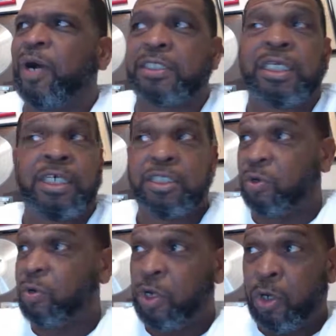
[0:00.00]

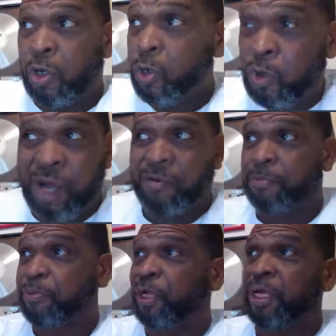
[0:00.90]
So whoever
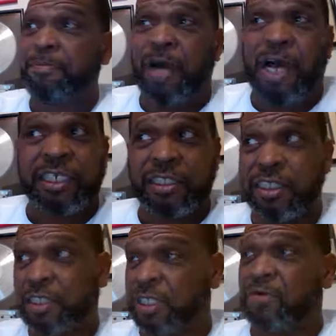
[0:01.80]
march this
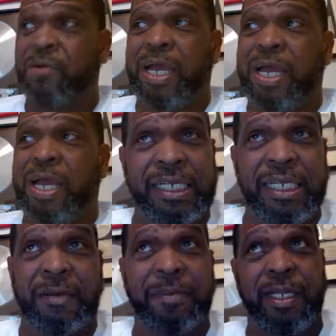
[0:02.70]
little white lady up
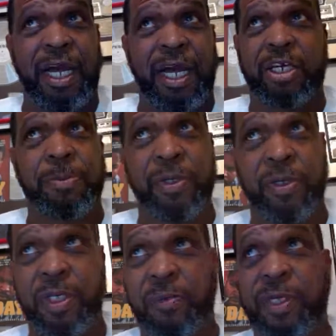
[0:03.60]
in our community
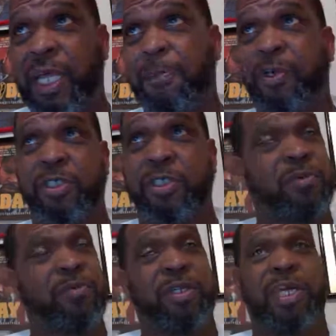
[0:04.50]
with that bullshit,
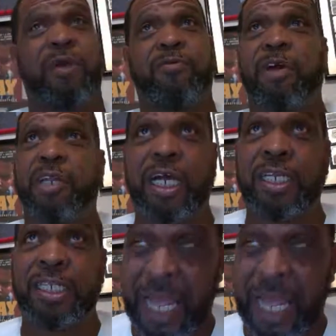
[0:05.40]
whether I run or not,